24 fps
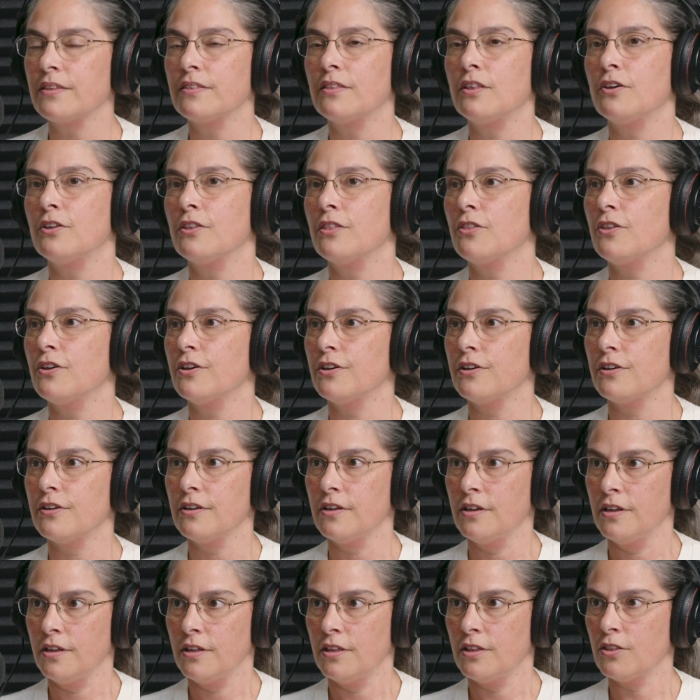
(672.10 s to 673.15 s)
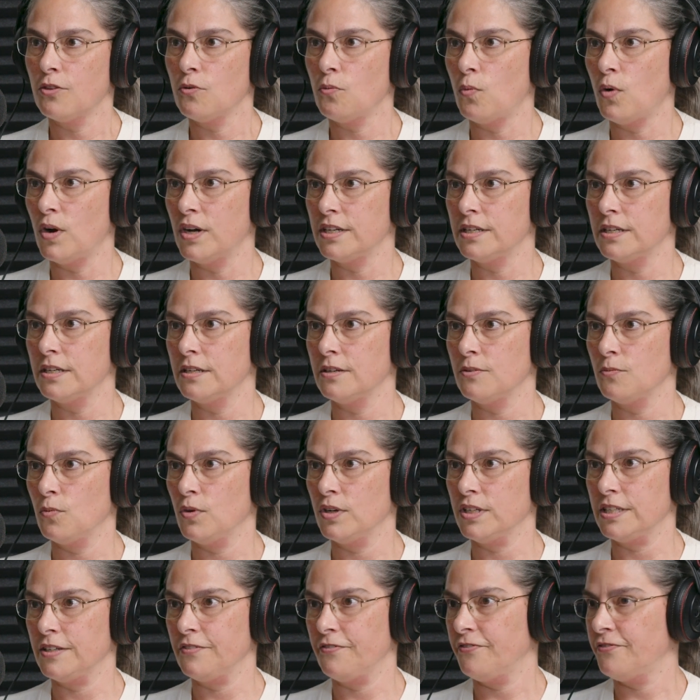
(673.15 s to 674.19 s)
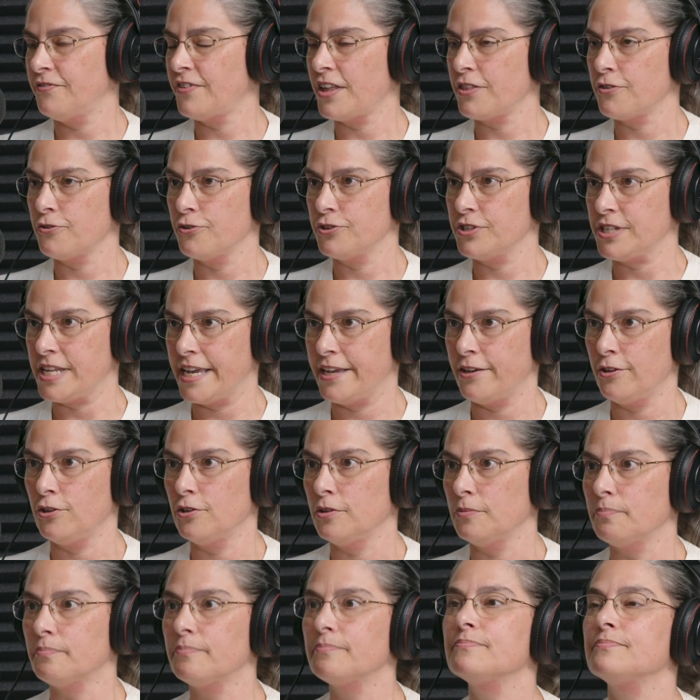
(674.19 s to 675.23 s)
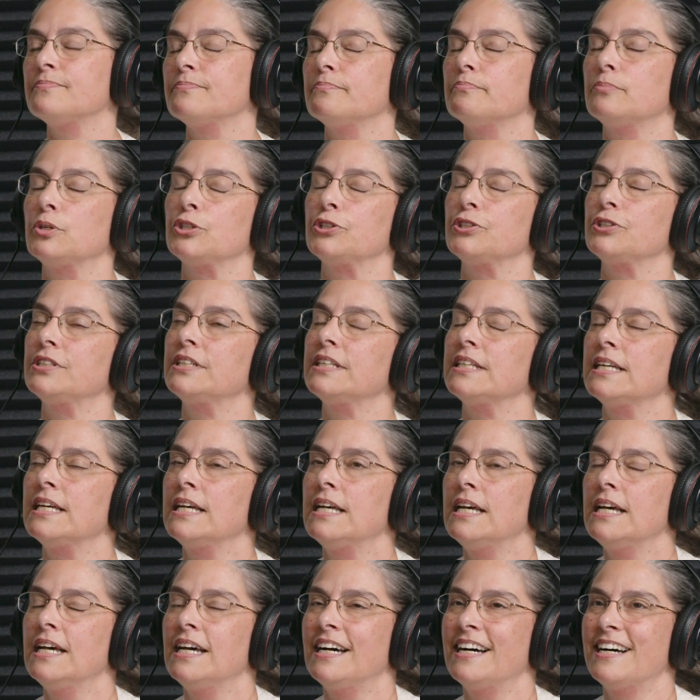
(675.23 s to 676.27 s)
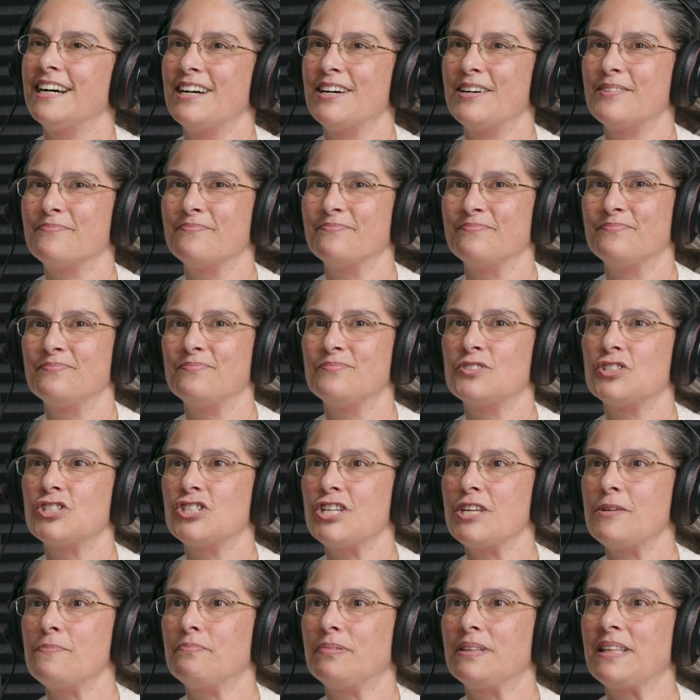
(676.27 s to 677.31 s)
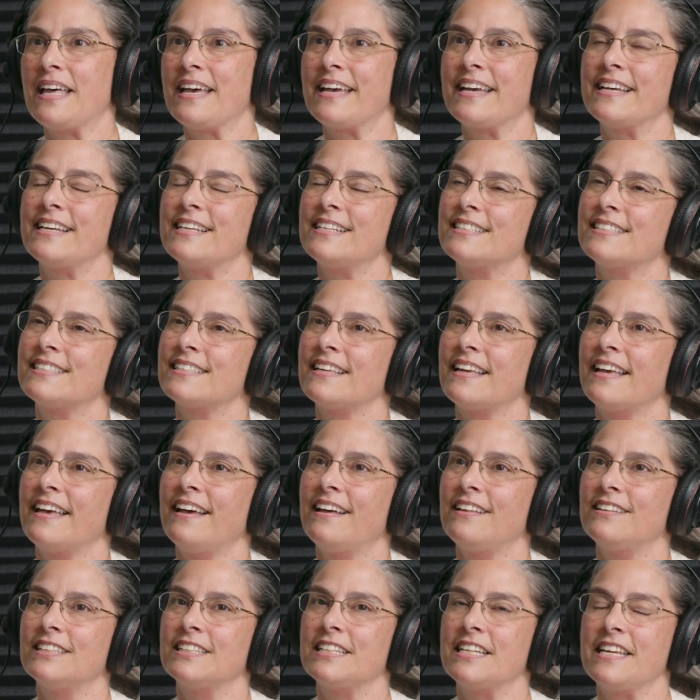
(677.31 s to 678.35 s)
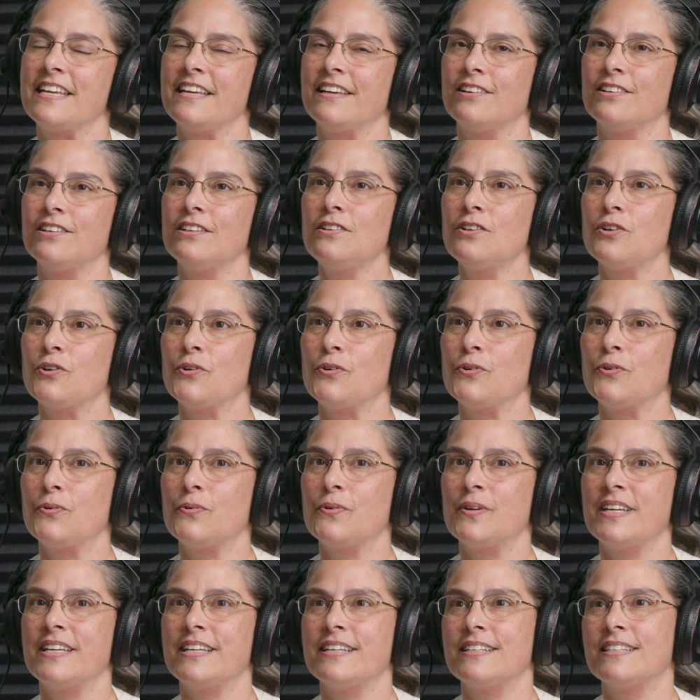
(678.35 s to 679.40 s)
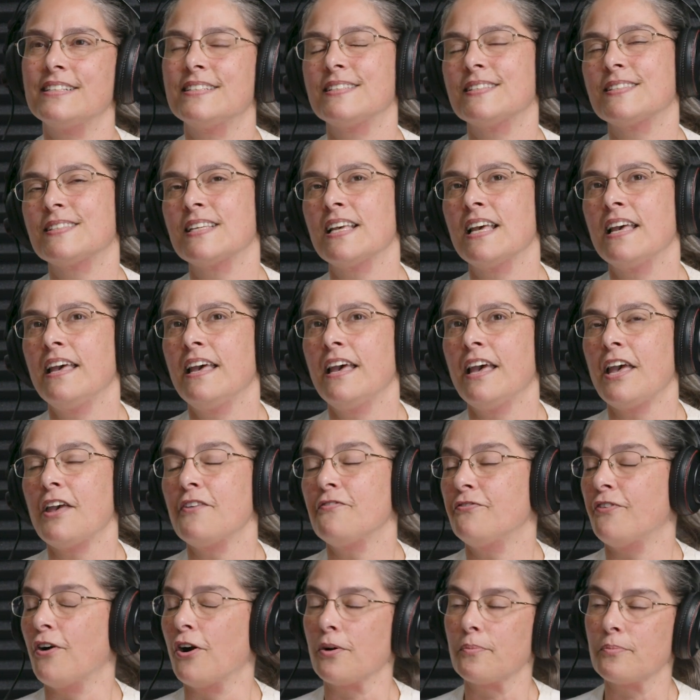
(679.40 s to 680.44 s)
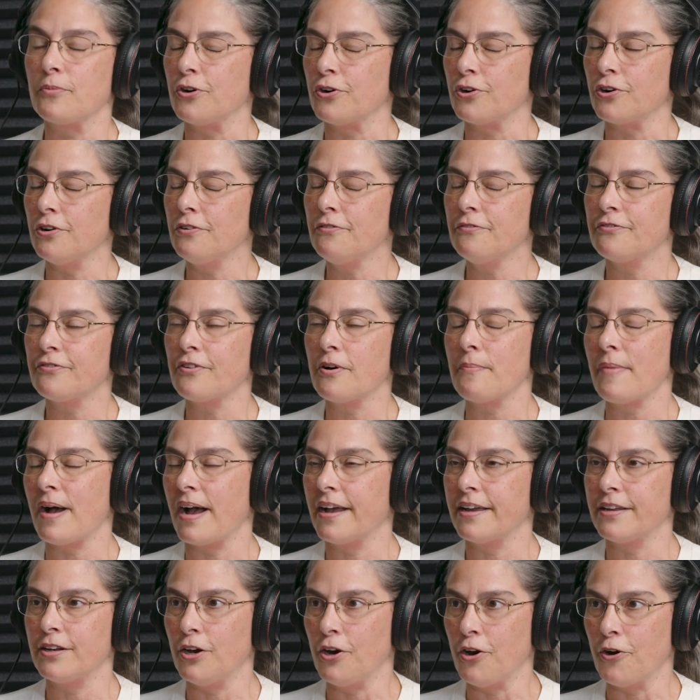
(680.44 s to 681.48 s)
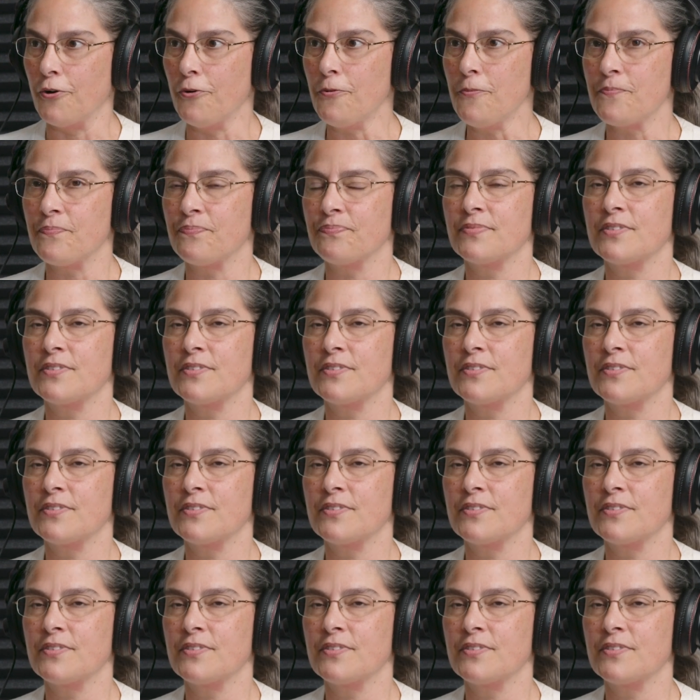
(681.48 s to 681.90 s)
The one feather tail bird. She plays Helen Hill, who is a farm girl from Idaho.